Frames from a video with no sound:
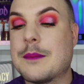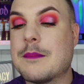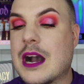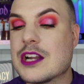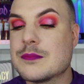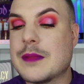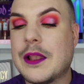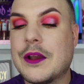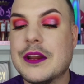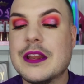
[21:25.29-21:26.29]

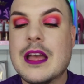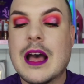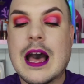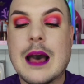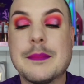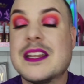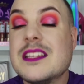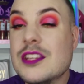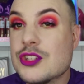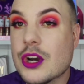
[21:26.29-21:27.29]
marshmallow, but it
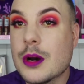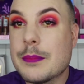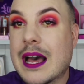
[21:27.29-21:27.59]
did the job.